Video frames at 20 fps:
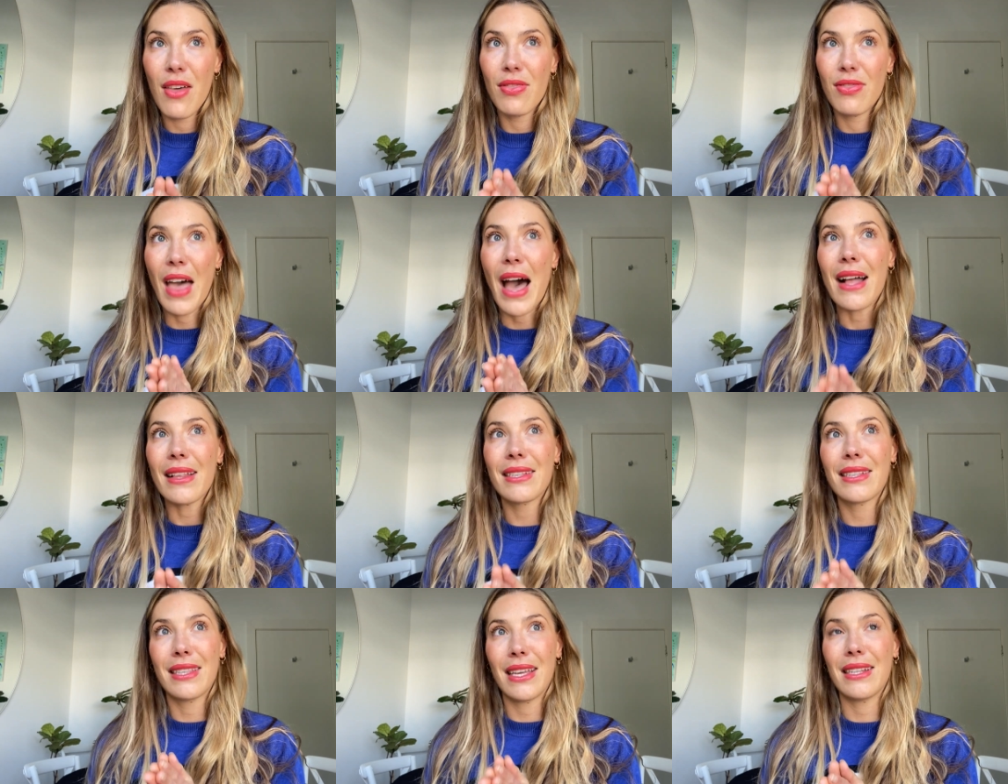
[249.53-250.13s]

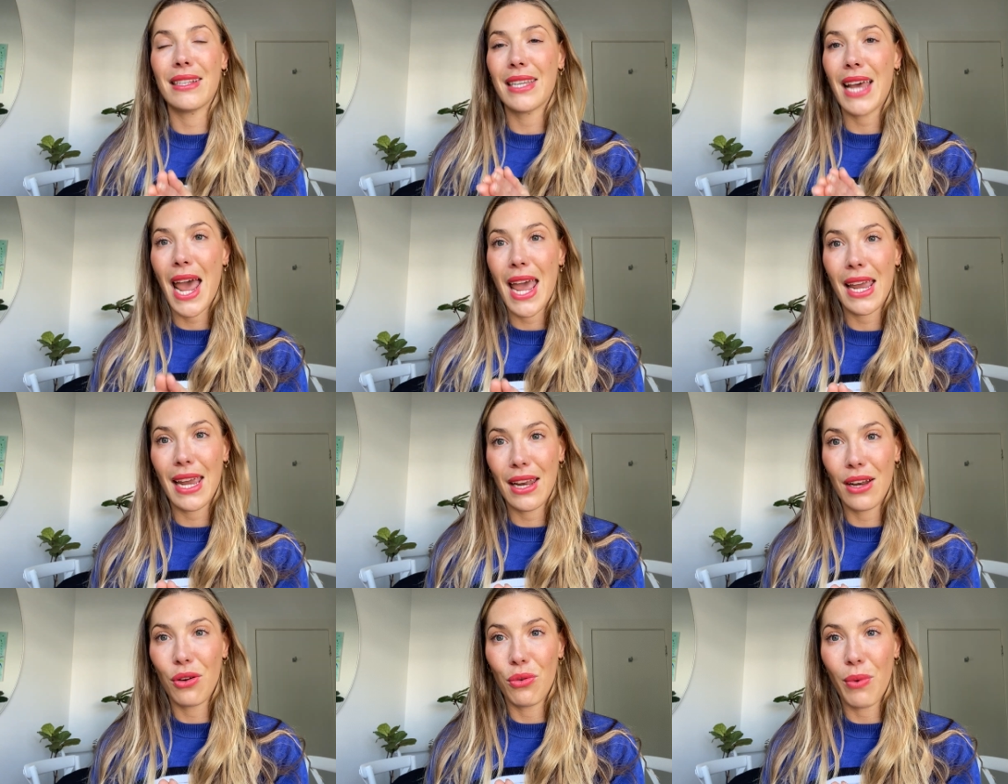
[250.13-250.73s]
that's then
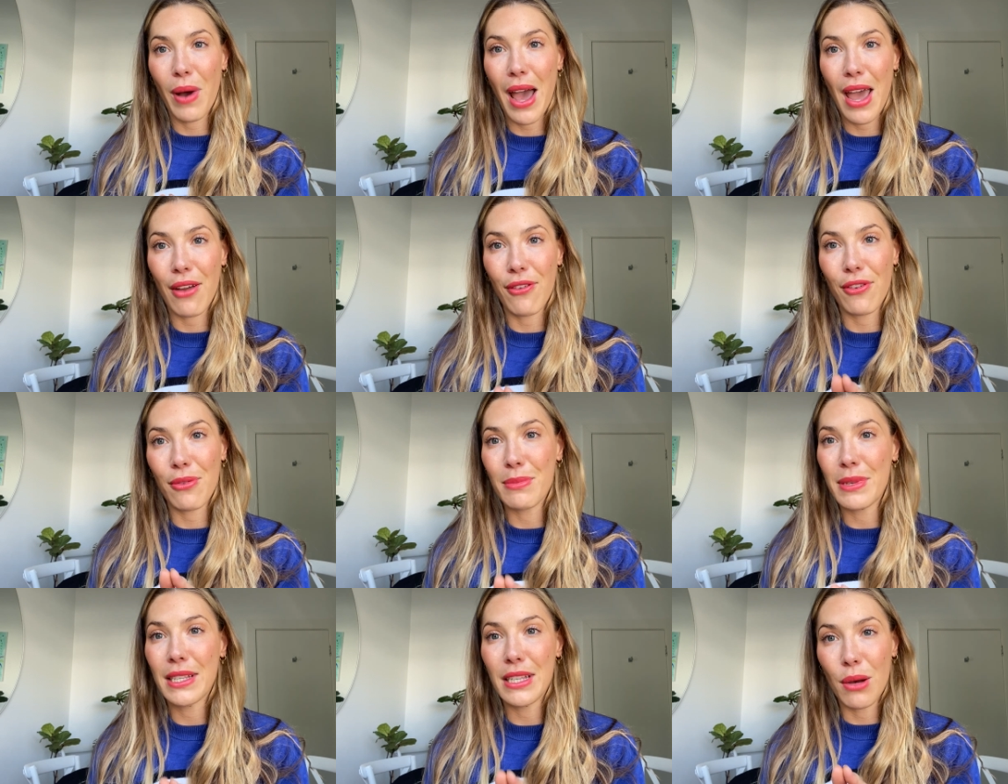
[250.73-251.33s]
taken away
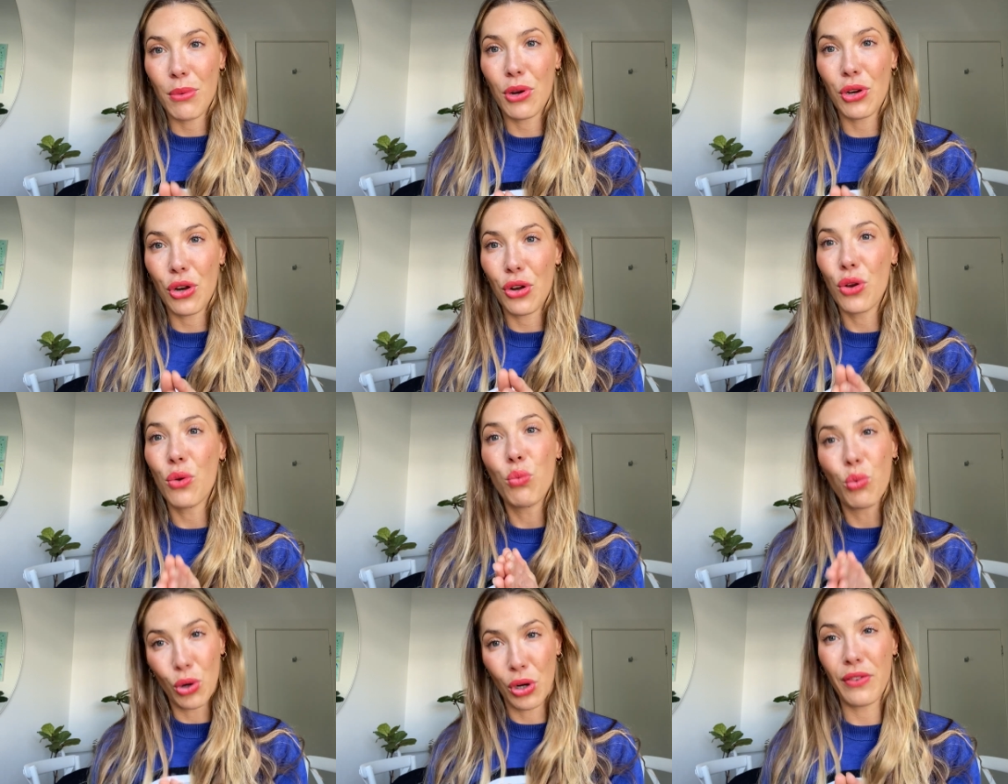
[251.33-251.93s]
from someone
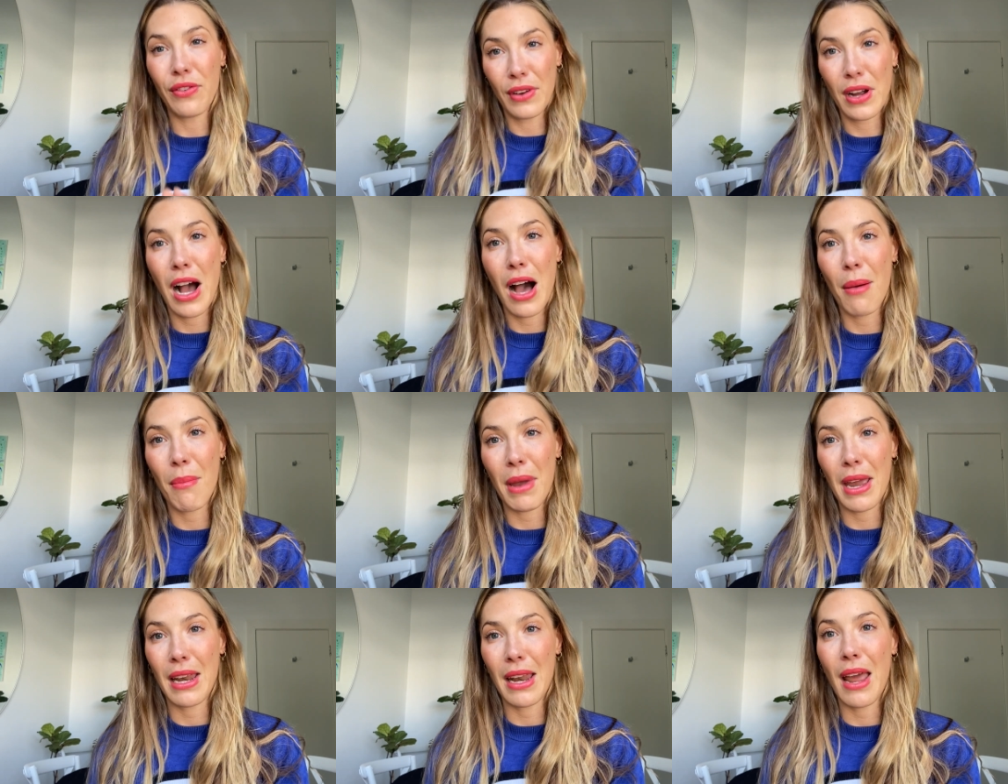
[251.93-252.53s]
who would have
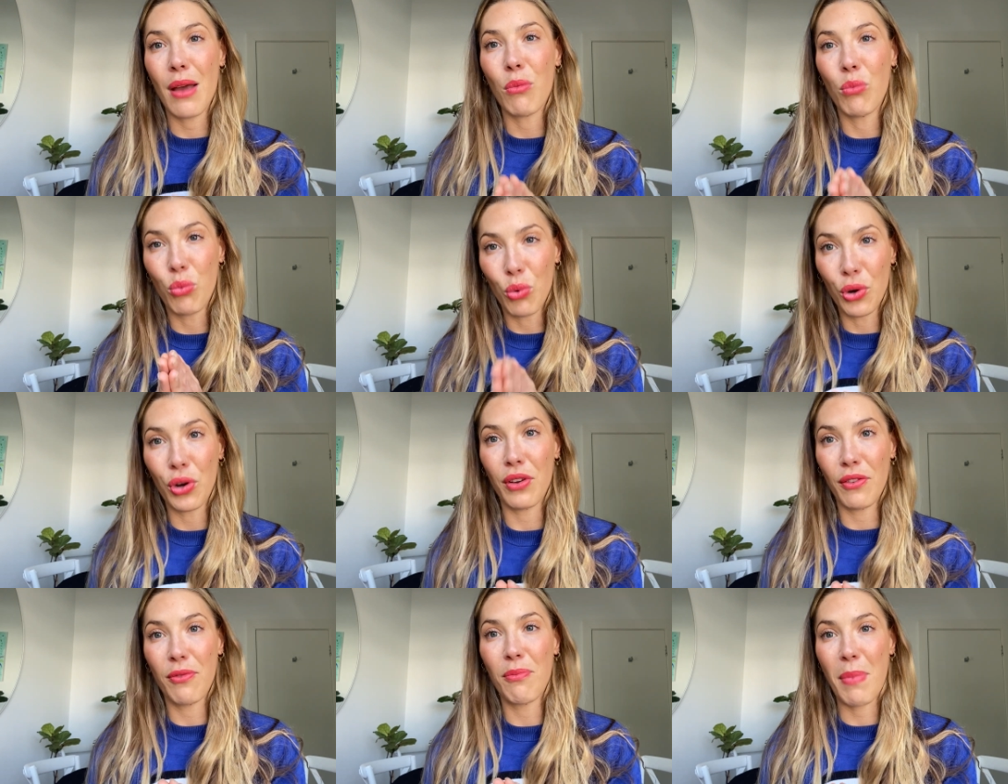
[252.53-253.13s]
come in and
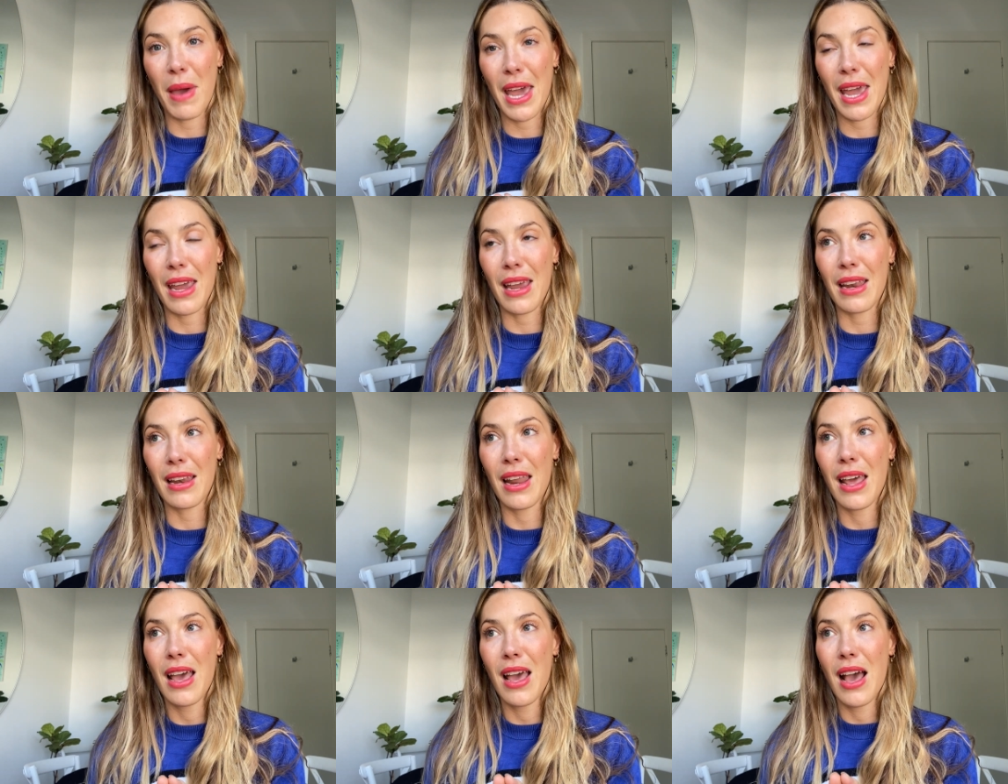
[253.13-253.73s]
would have
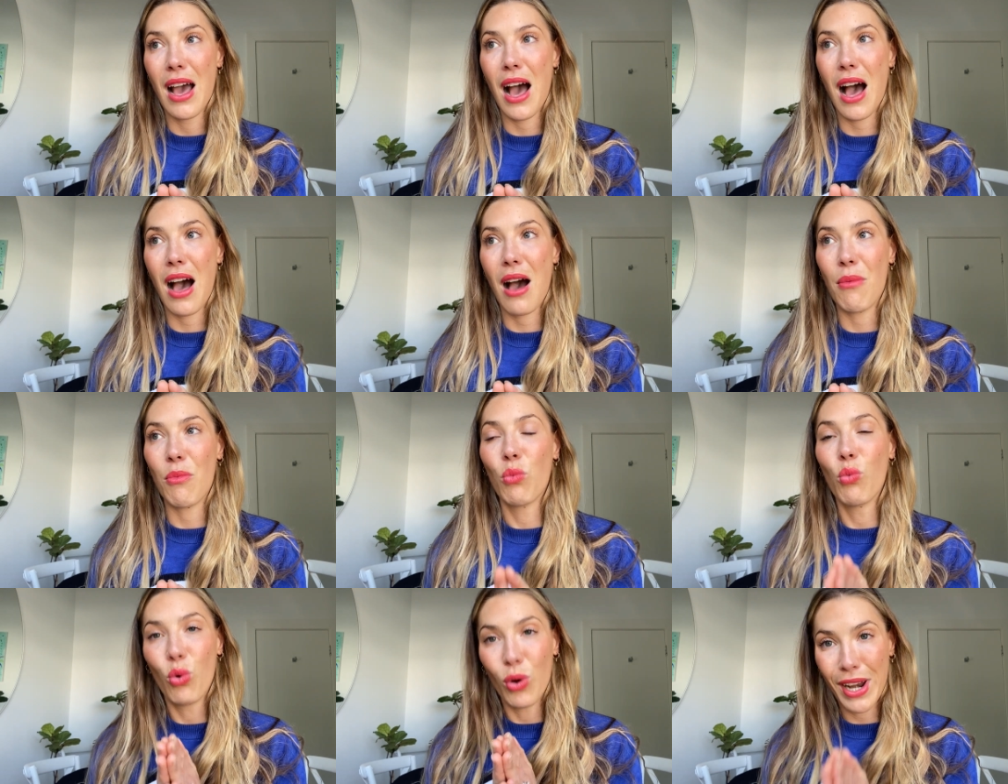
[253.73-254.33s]
been um,